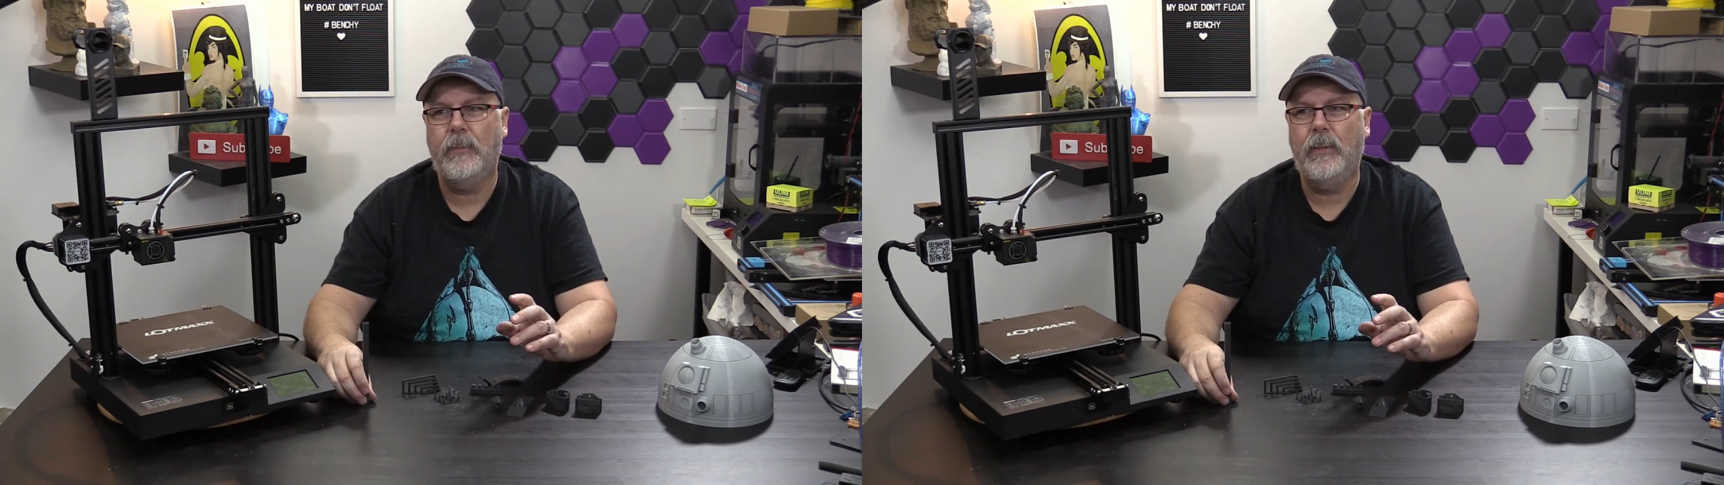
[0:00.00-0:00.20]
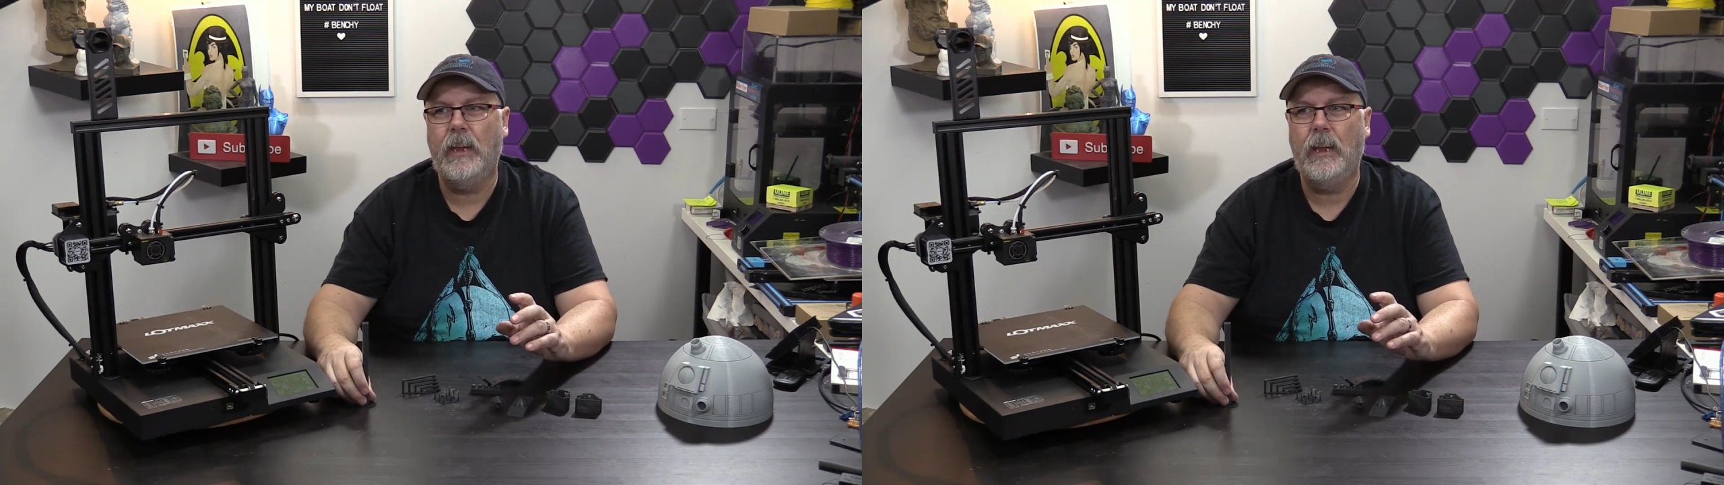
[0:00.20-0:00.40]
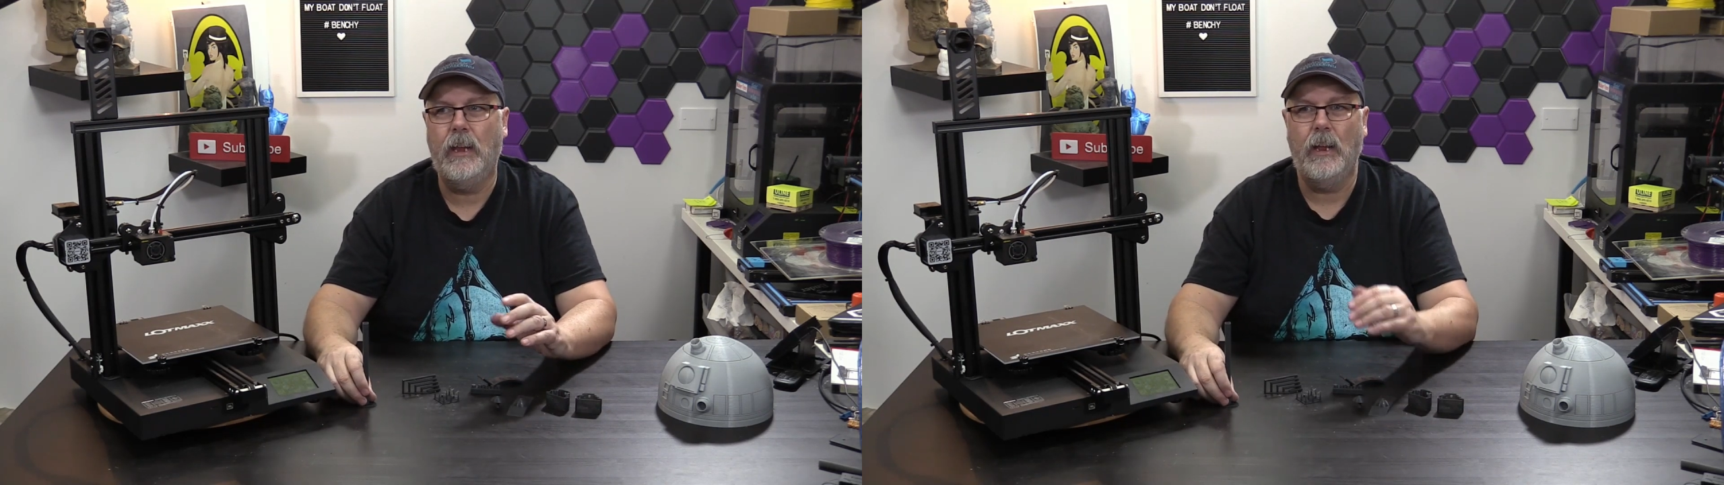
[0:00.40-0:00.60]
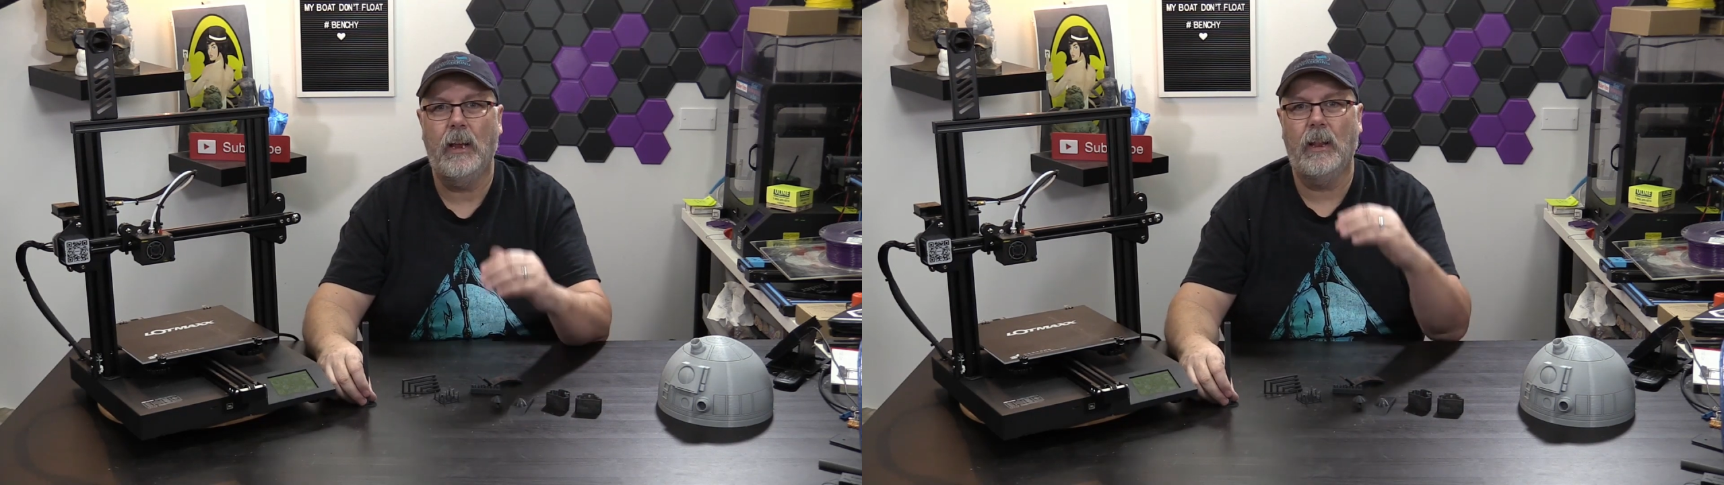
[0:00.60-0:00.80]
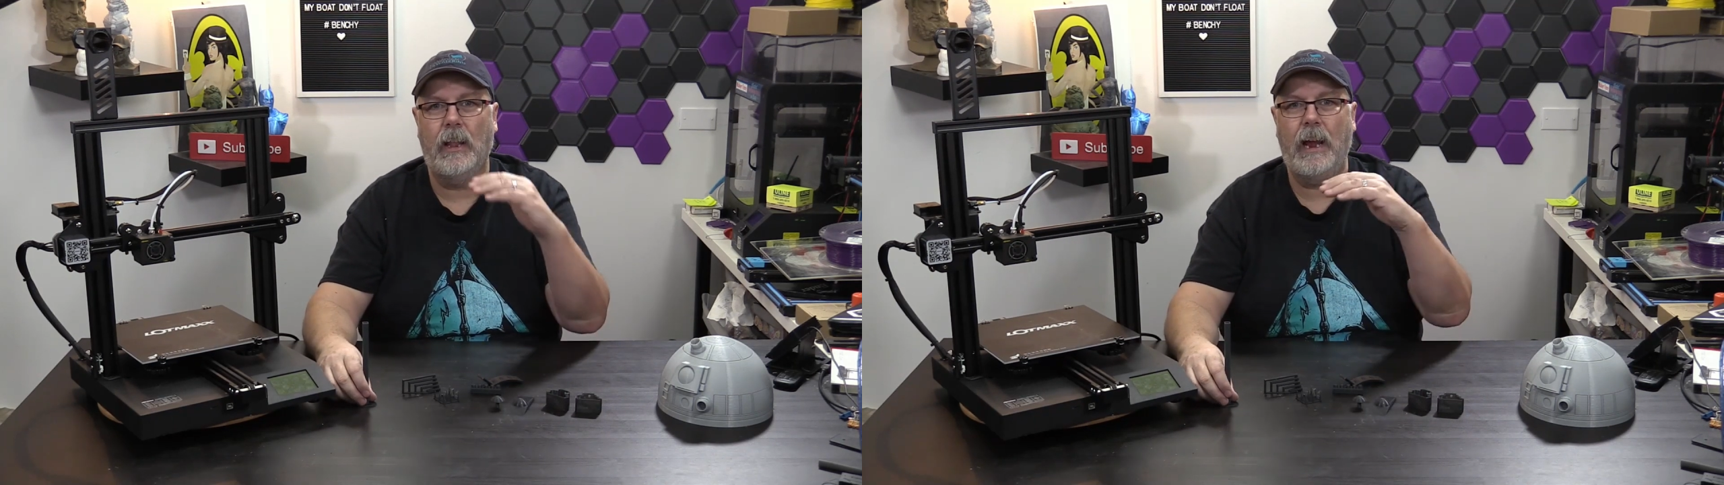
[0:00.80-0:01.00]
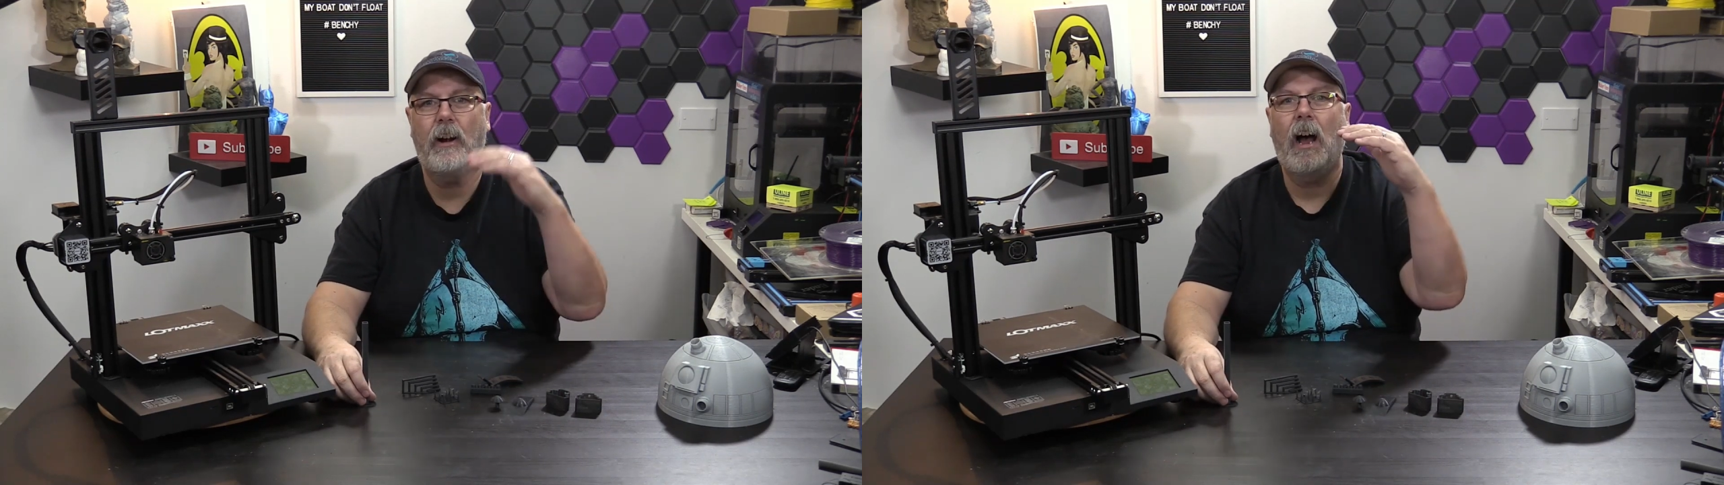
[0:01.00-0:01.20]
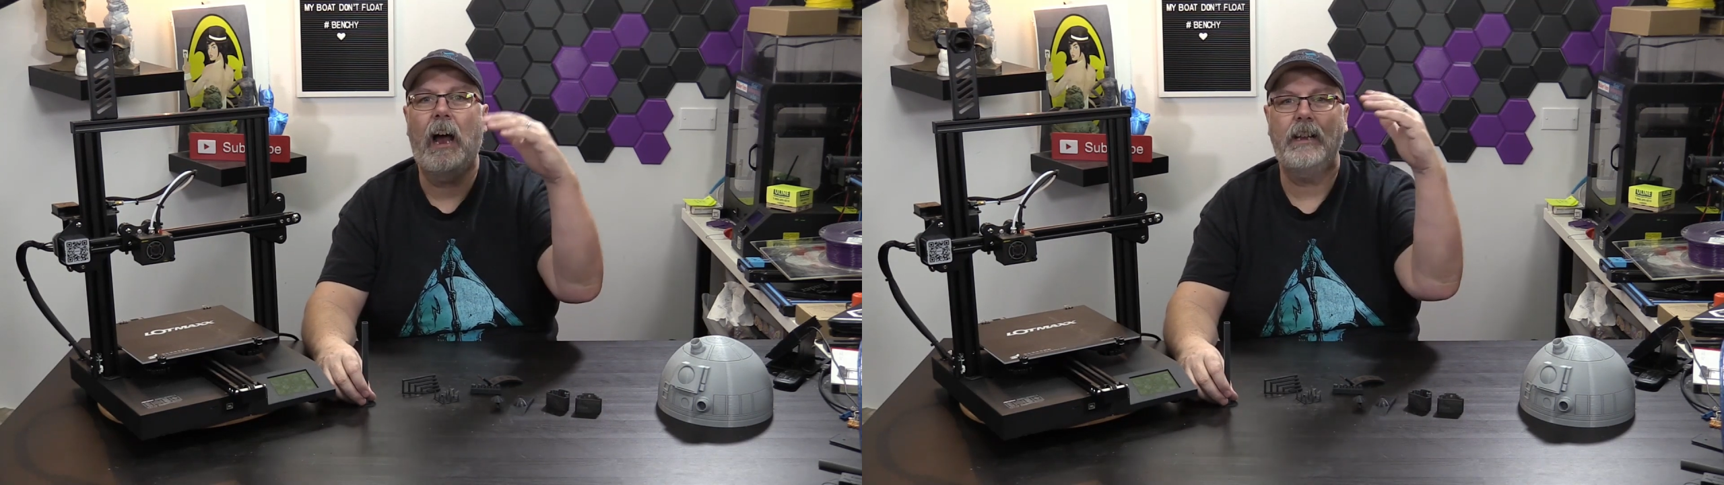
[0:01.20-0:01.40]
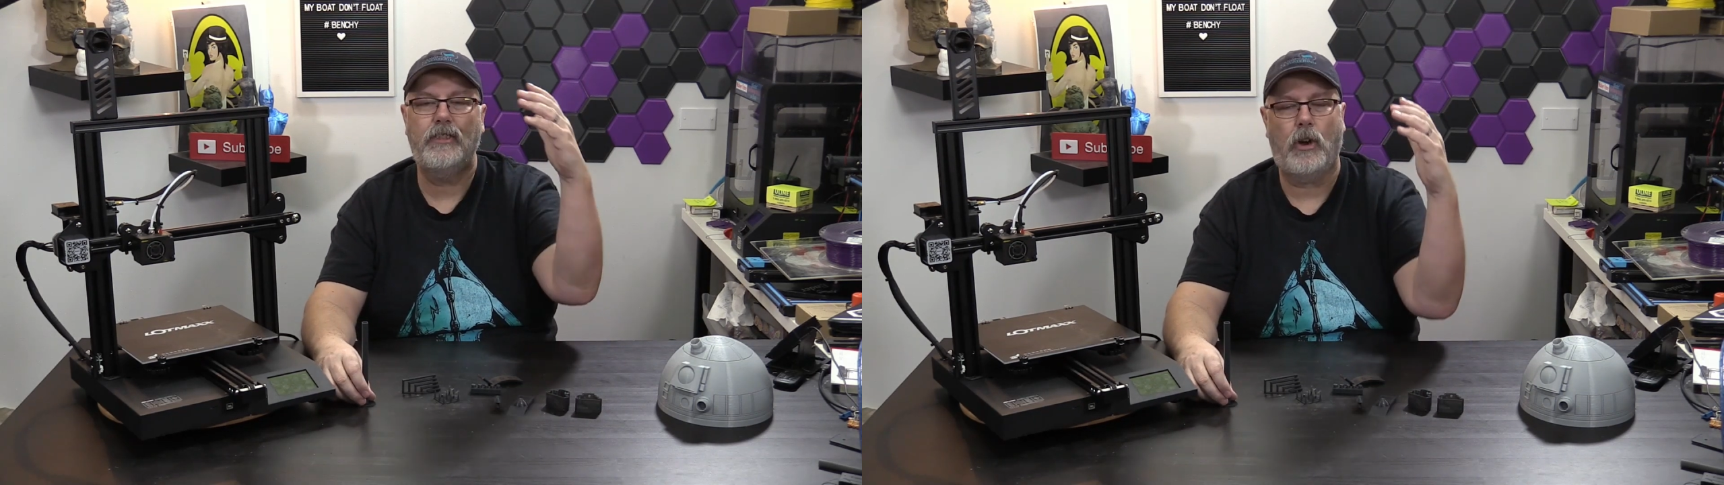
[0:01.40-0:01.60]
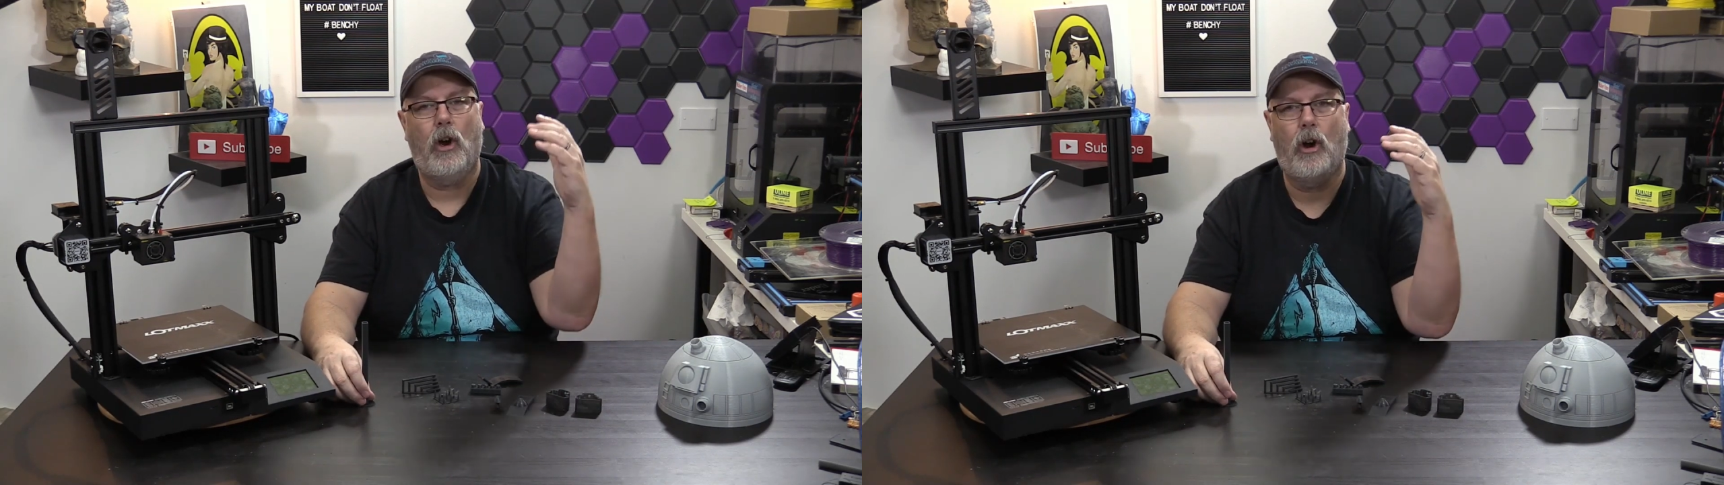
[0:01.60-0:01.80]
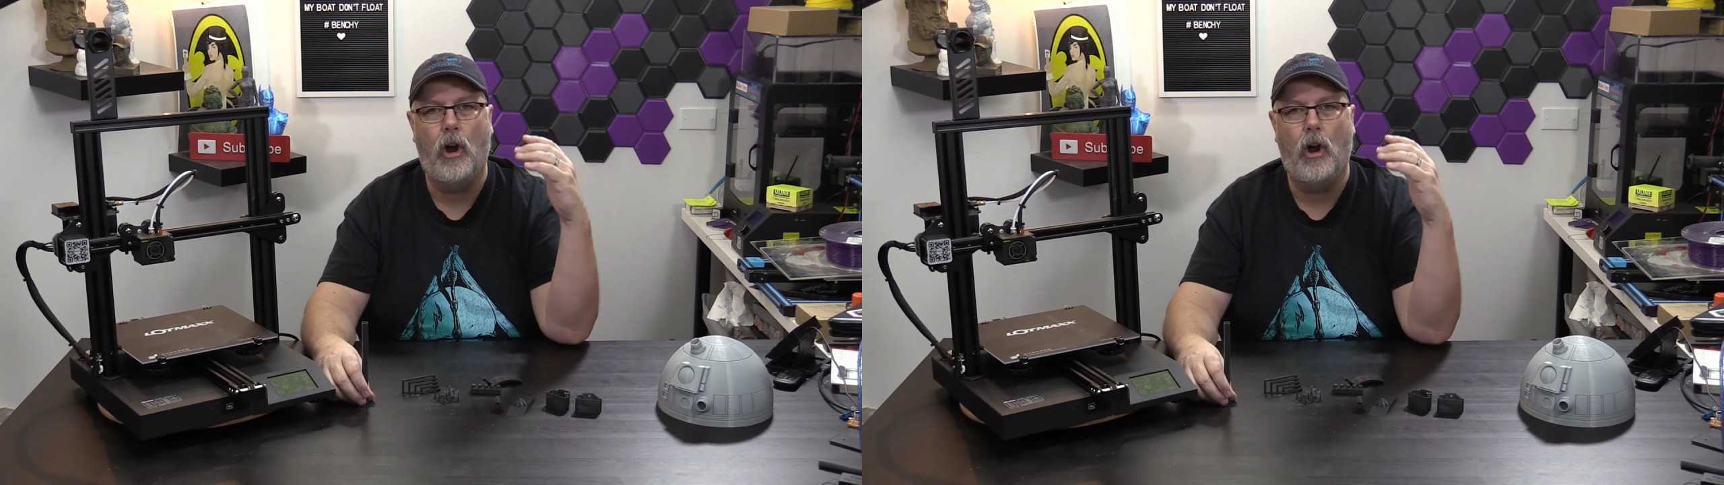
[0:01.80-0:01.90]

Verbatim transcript: the layer heights are